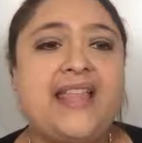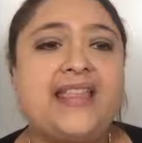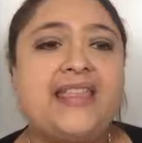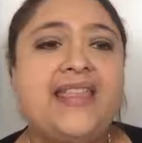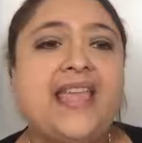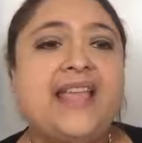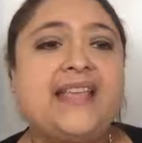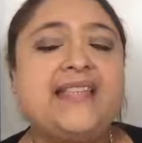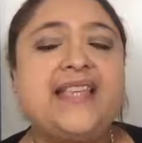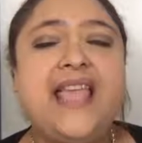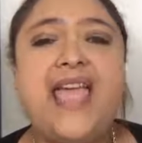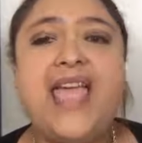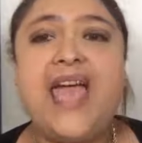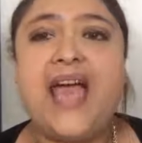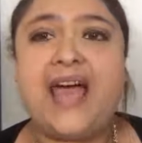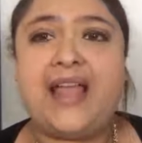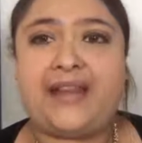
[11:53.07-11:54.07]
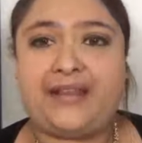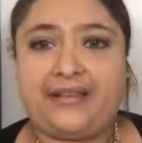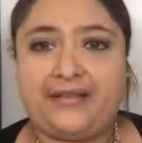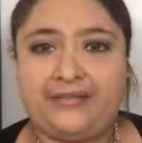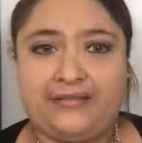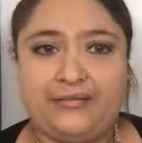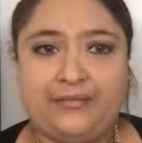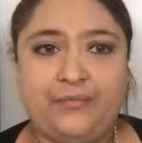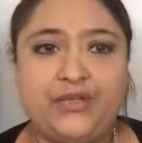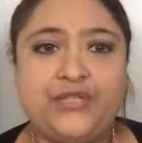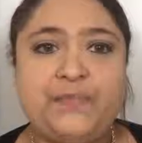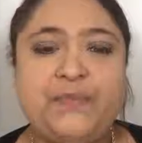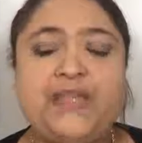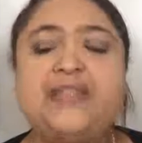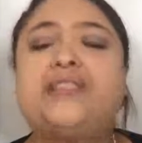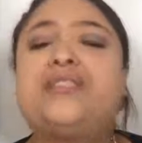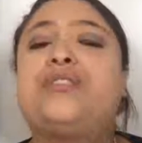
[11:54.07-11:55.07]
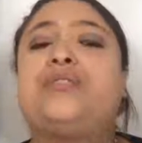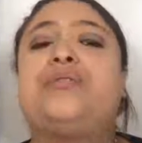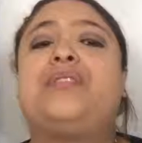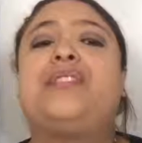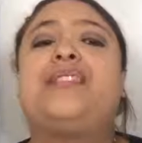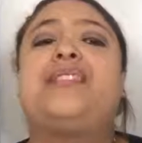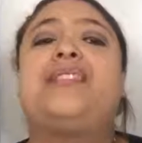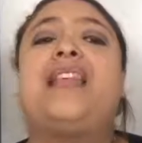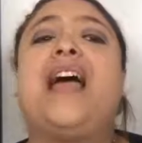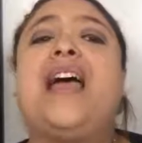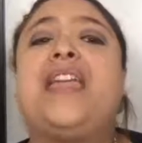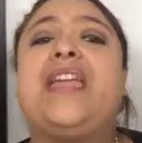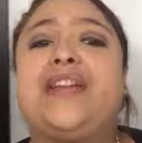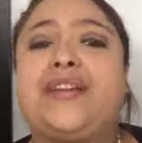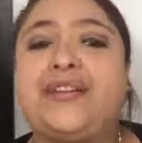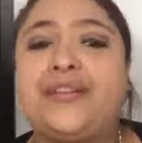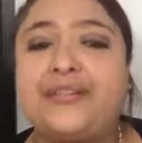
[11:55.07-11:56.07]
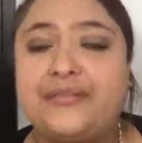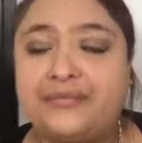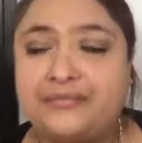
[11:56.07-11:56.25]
desear, which means to desire,